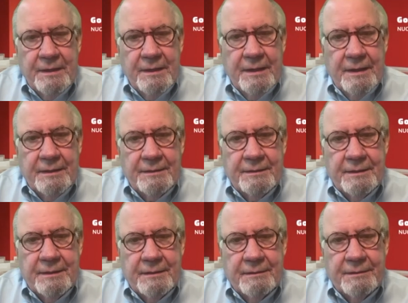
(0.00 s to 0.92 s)
And
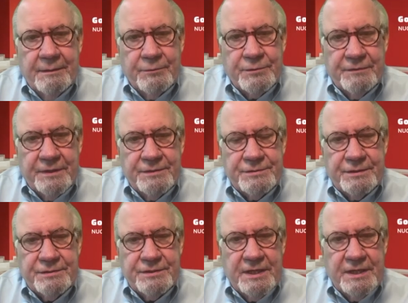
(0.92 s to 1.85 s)
it was very
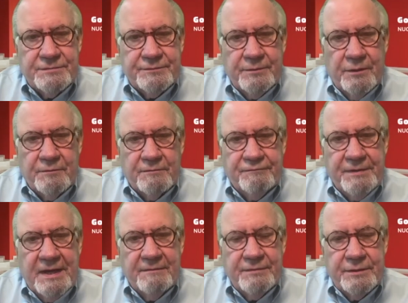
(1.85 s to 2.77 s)
successful. Over
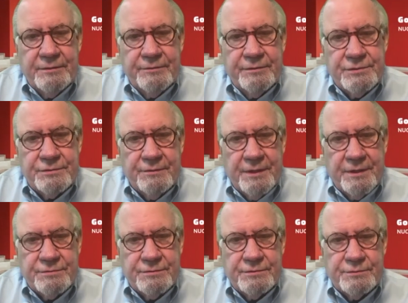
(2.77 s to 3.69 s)
500
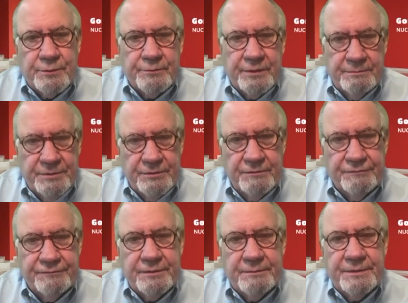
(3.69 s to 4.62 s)
structures were
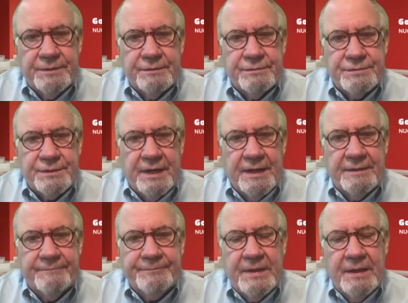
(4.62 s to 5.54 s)
removed from the
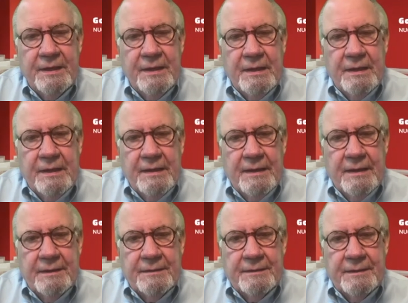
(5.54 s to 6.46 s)
site.
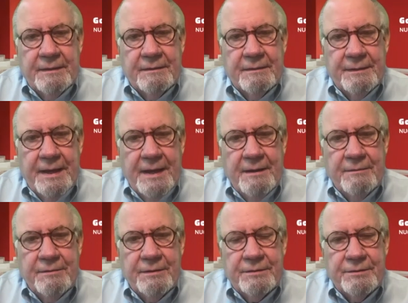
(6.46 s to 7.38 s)
And
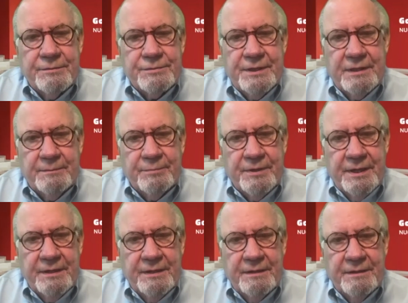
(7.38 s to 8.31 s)
now you're
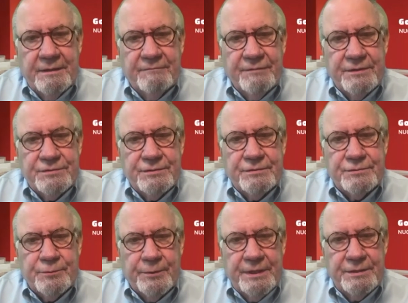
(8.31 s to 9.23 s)
celebrating Vision
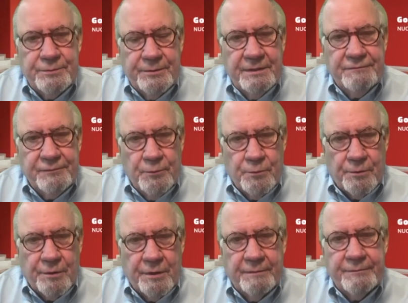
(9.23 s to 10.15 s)

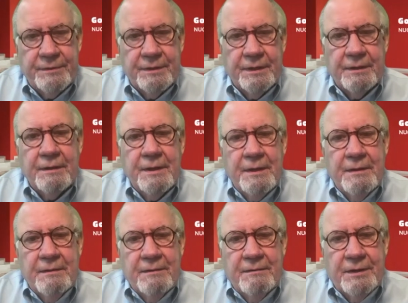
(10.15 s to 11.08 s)
2024,
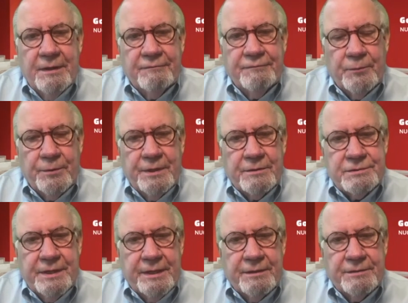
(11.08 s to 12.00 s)
4
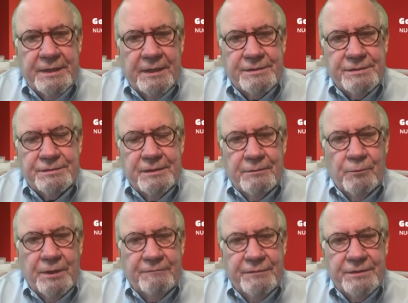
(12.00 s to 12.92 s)
years later. Tell us
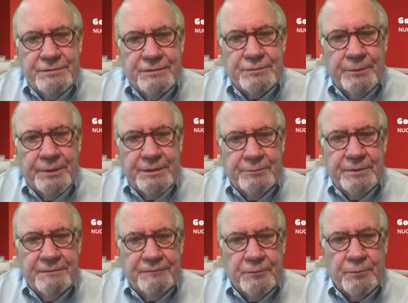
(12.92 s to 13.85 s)
what Vision
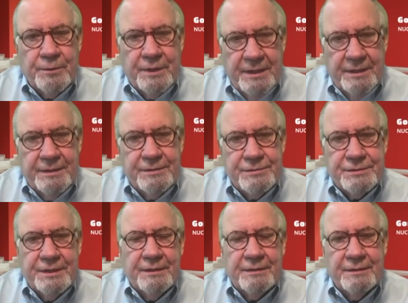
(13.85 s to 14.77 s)
2024
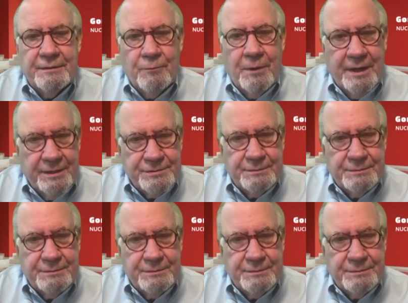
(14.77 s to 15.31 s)
is and why it's